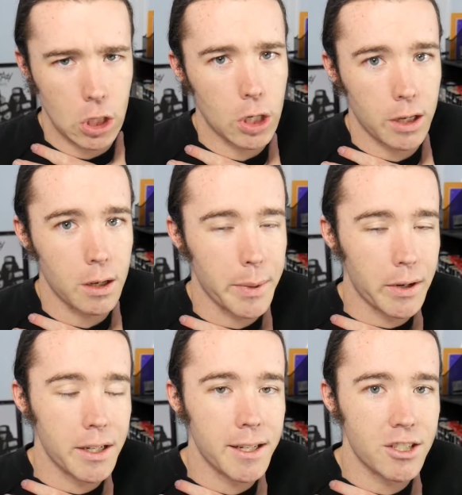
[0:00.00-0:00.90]
talking
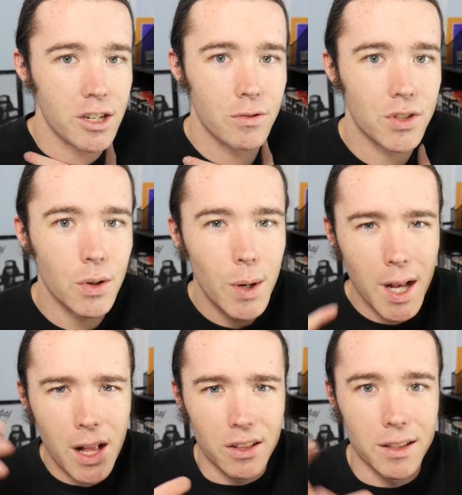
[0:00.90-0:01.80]
about it in general, so
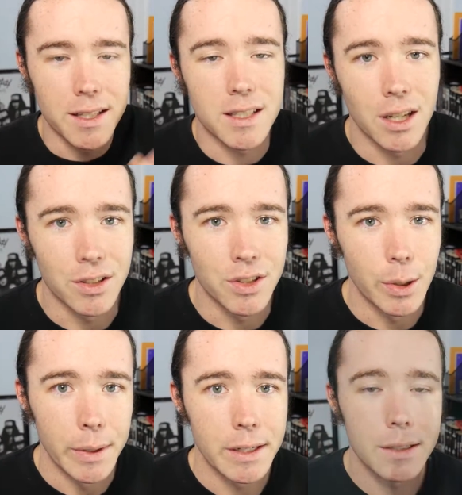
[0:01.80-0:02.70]
let's
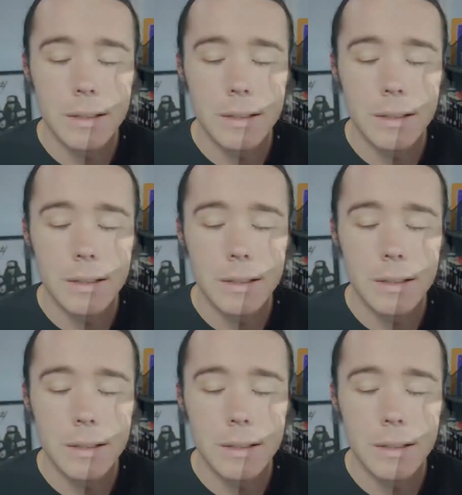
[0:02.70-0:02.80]
do it.